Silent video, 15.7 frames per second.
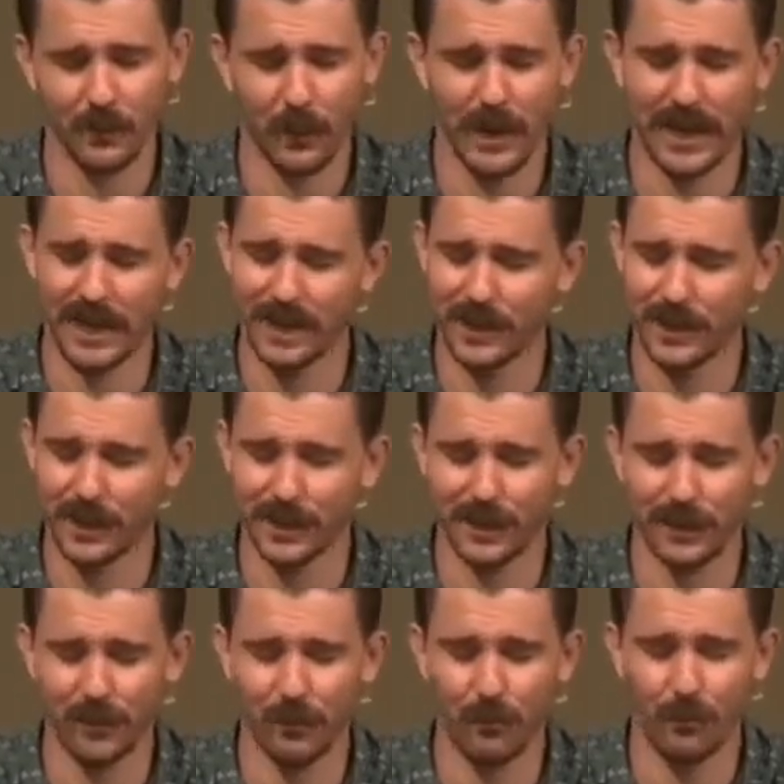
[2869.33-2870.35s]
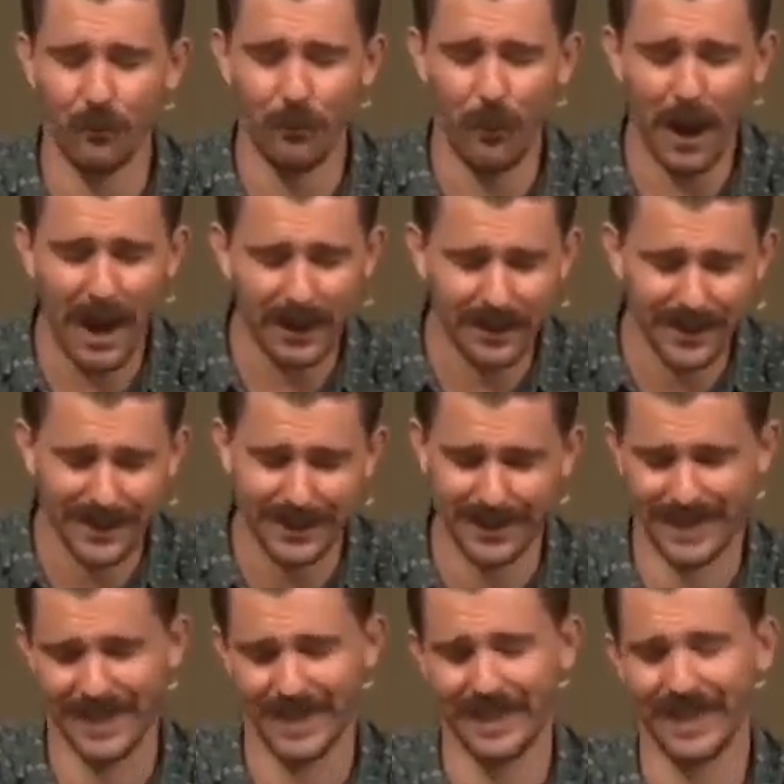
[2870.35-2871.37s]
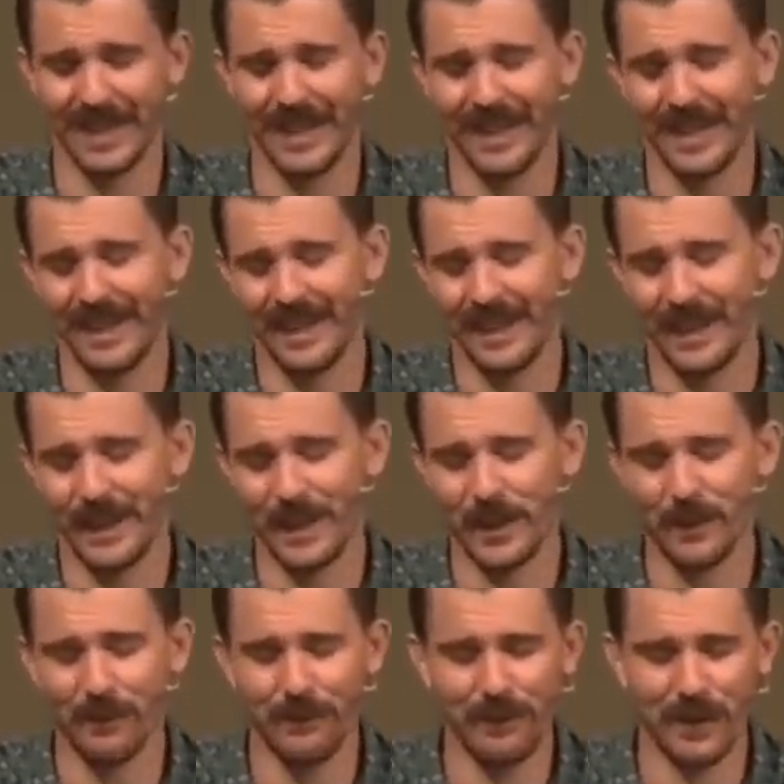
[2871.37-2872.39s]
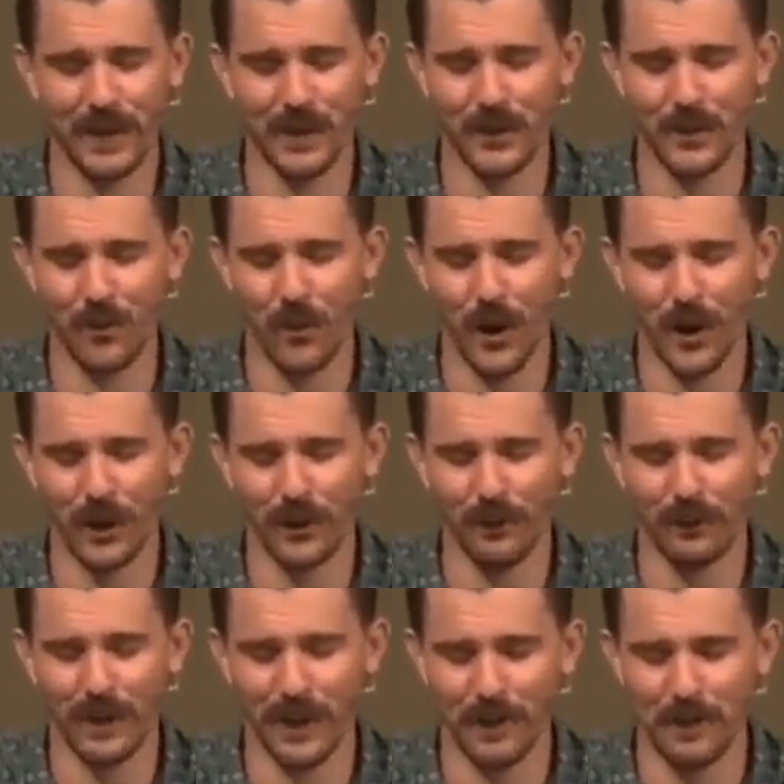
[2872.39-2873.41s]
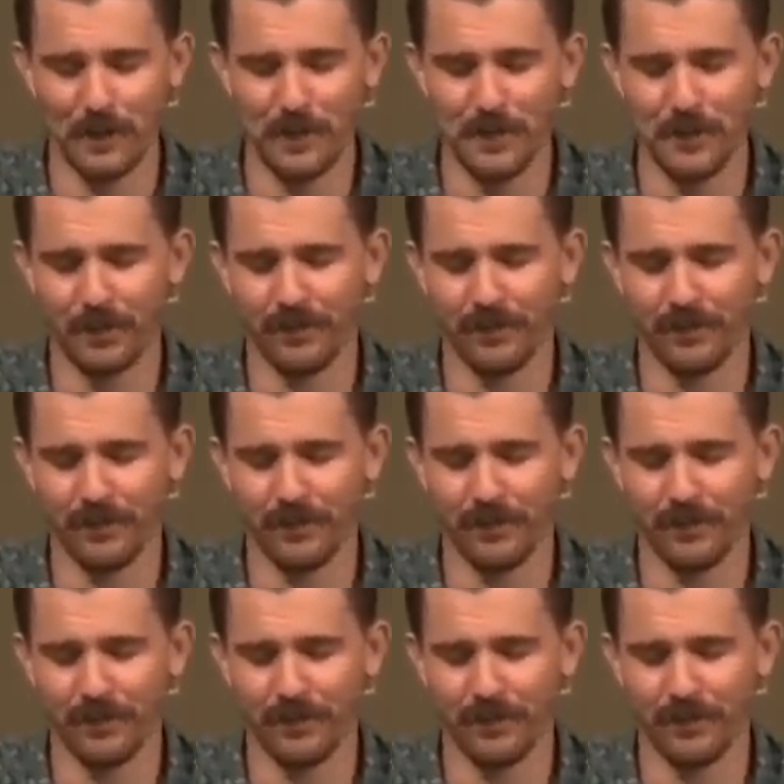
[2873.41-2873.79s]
we can just rest in the finished work of Him.